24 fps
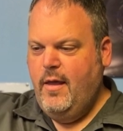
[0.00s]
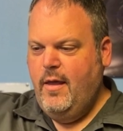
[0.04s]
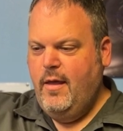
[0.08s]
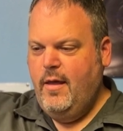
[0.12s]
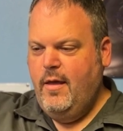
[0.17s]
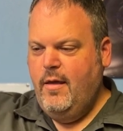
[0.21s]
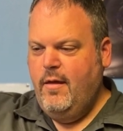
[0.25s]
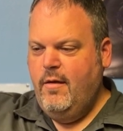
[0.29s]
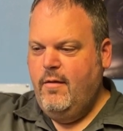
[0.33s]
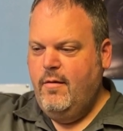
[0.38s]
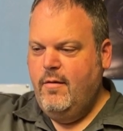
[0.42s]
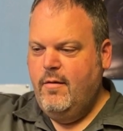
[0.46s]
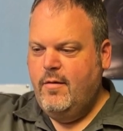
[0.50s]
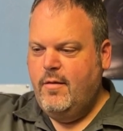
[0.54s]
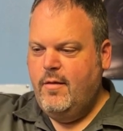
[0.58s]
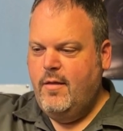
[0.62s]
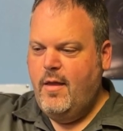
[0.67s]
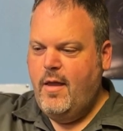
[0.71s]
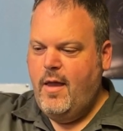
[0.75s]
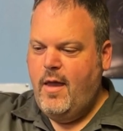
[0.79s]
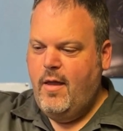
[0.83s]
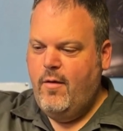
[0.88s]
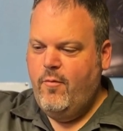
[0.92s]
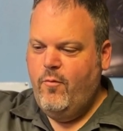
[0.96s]
is
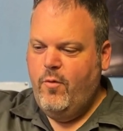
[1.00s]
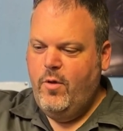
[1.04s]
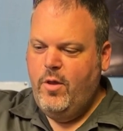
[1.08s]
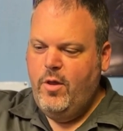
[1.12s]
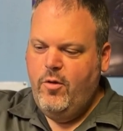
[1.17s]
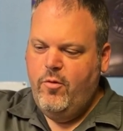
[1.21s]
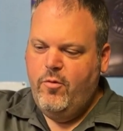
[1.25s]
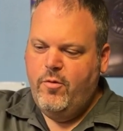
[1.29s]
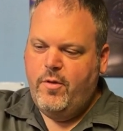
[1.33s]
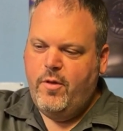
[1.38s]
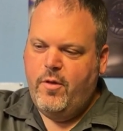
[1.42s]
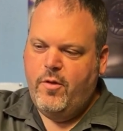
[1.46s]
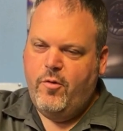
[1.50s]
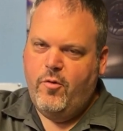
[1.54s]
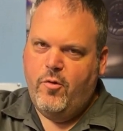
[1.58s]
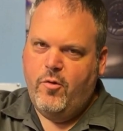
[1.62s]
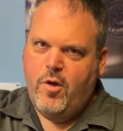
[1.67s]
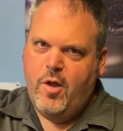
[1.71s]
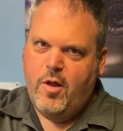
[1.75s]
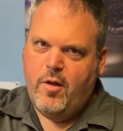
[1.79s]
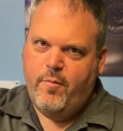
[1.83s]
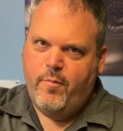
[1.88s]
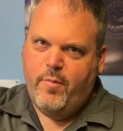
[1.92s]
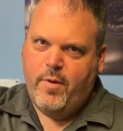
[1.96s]
that when you use a
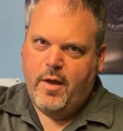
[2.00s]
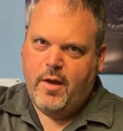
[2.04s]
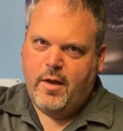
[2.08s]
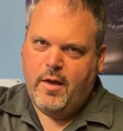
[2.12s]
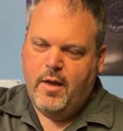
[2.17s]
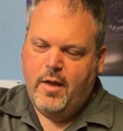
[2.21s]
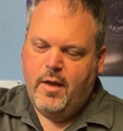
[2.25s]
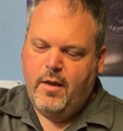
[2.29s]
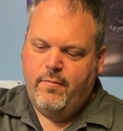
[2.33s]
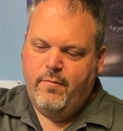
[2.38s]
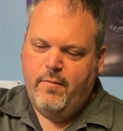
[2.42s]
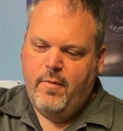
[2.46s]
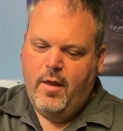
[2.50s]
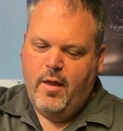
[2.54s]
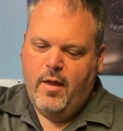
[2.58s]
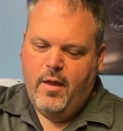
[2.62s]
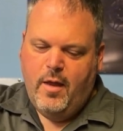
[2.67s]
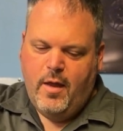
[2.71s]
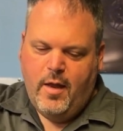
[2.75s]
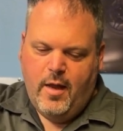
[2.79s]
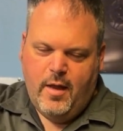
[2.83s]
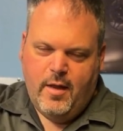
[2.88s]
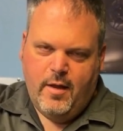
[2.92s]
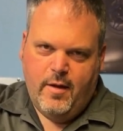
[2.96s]
Toyota bucket
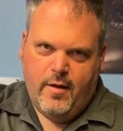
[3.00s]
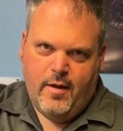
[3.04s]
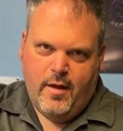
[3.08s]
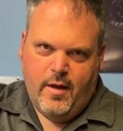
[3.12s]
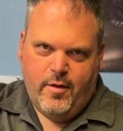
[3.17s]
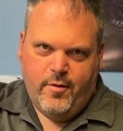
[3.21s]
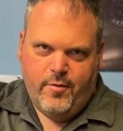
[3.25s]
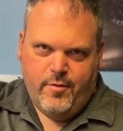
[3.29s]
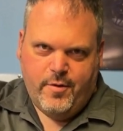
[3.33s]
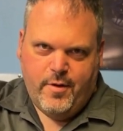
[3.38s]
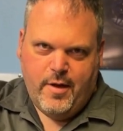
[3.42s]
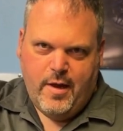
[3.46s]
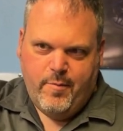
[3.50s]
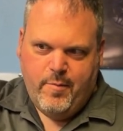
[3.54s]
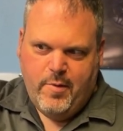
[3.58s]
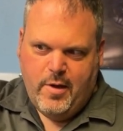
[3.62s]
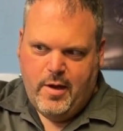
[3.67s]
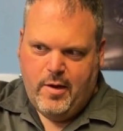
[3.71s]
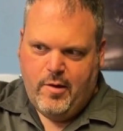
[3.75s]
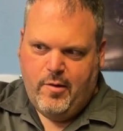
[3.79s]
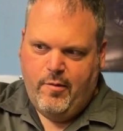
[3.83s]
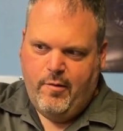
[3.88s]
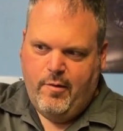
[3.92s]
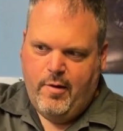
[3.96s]
and you get your stem
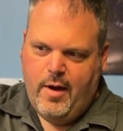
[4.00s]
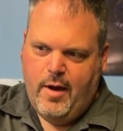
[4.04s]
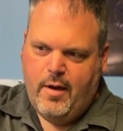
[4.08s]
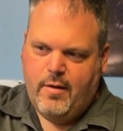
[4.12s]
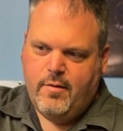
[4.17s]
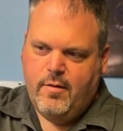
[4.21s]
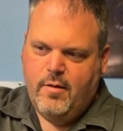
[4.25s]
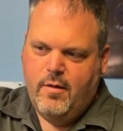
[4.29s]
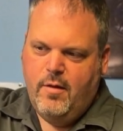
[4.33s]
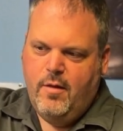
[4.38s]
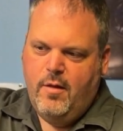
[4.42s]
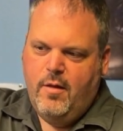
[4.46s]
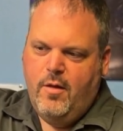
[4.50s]
height correct,